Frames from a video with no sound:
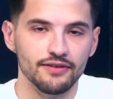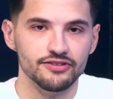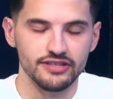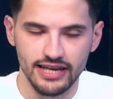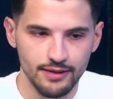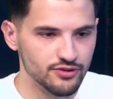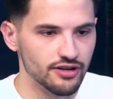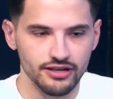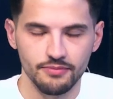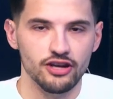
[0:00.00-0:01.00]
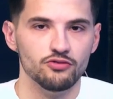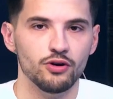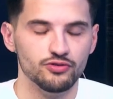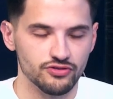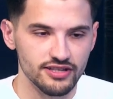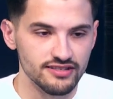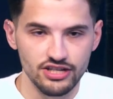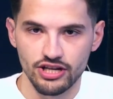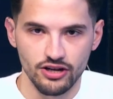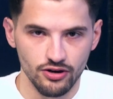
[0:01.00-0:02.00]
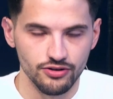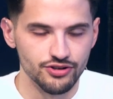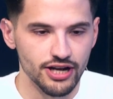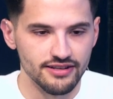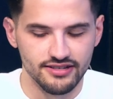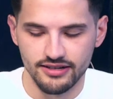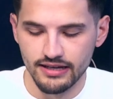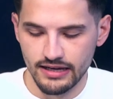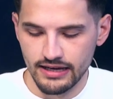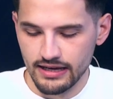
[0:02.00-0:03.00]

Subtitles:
Obviously, Cam Sutton, Emmanuel Mosley, C.J. Gardner-Johnson.